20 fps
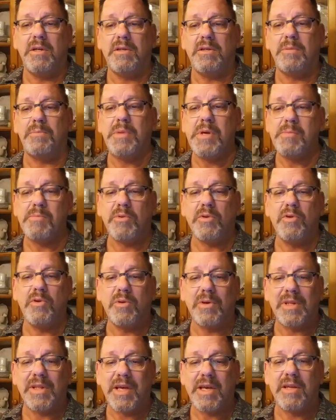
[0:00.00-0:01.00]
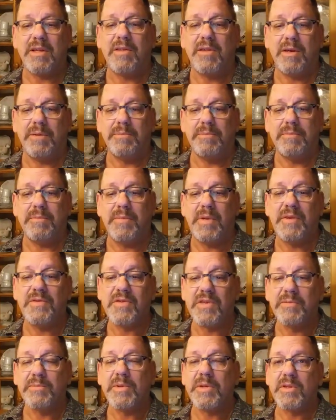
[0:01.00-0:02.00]
to people who are like them, have
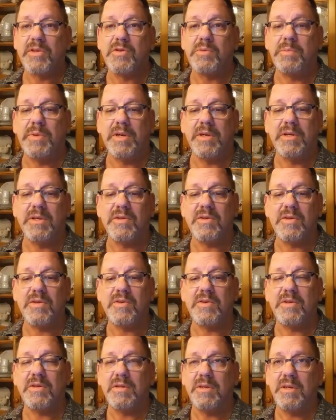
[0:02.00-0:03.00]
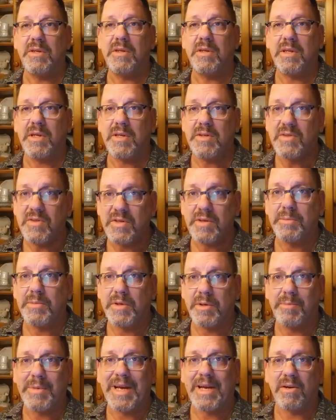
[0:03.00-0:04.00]
similar experiences and
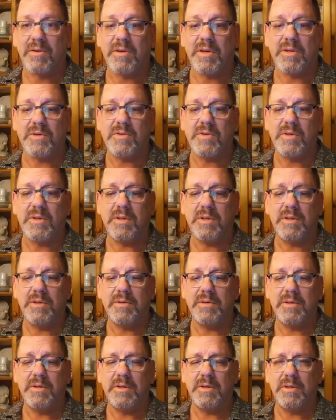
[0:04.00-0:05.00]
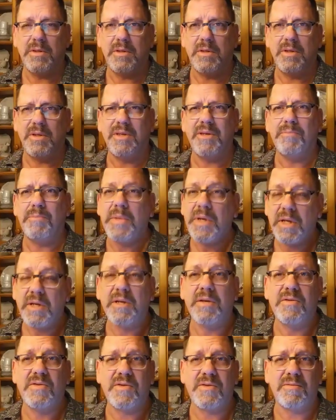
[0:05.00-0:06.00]
similar backgrounds.
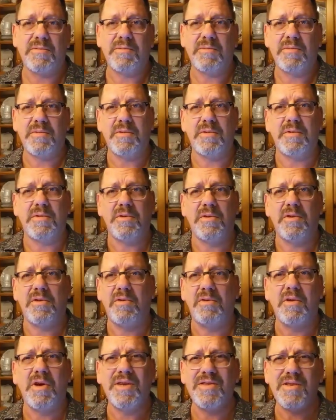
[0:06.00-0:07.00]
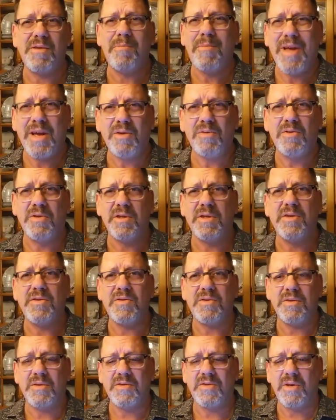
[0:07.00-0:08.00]
Because crossing
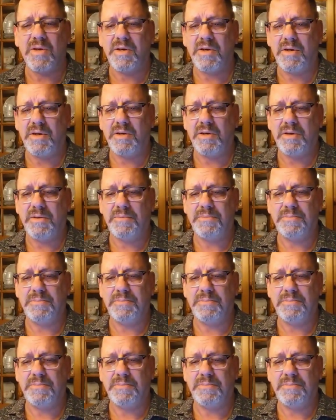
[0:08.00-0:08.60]
boundaries is hard.